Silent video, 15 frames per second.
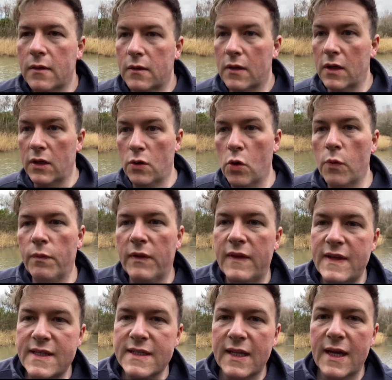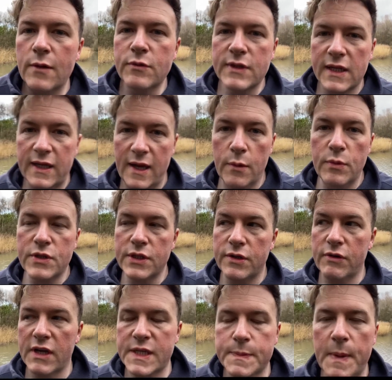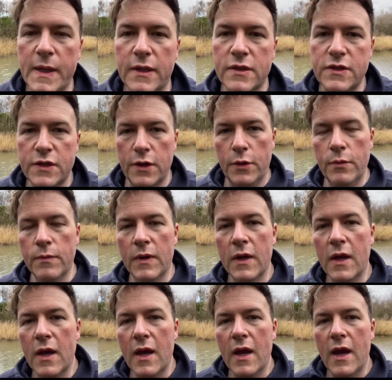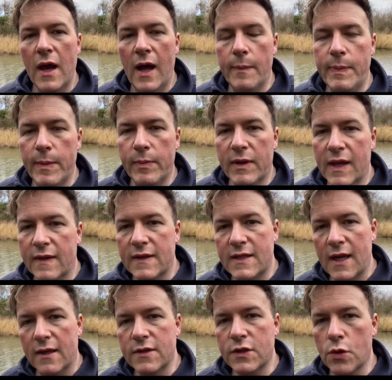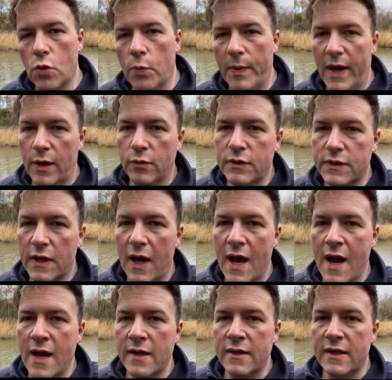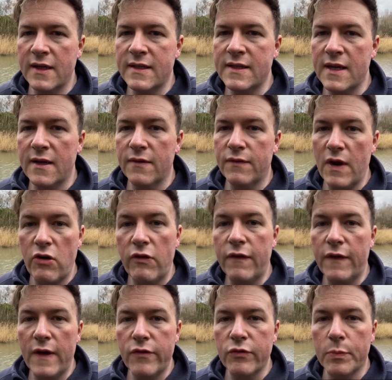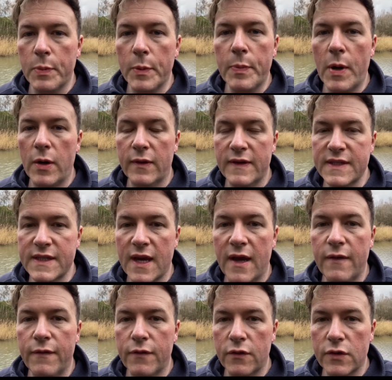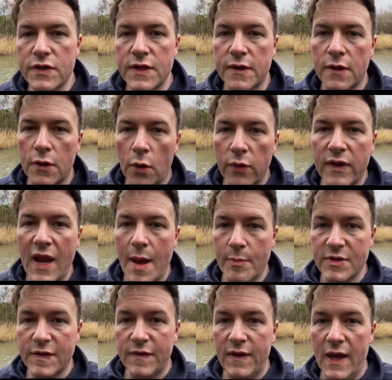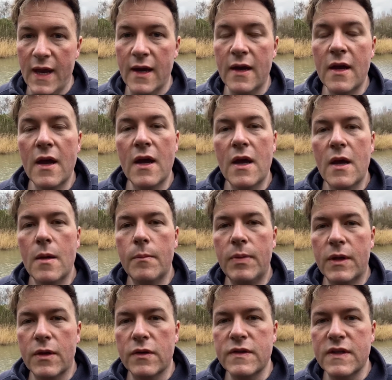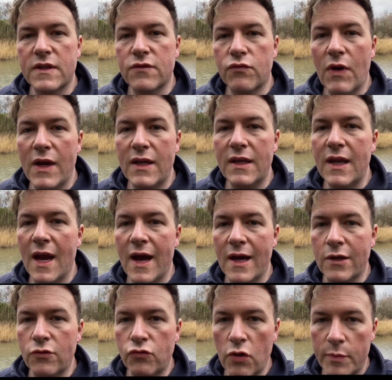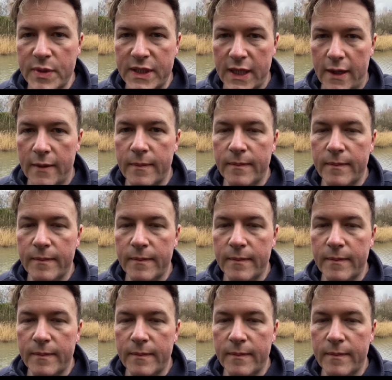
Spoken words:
and hopefully these clouds clear, which they're expected to, I'll be able to get the telescope out, and it's in a very favourable part of the sky for us in the northern hemisphere because it's right near Andromeda,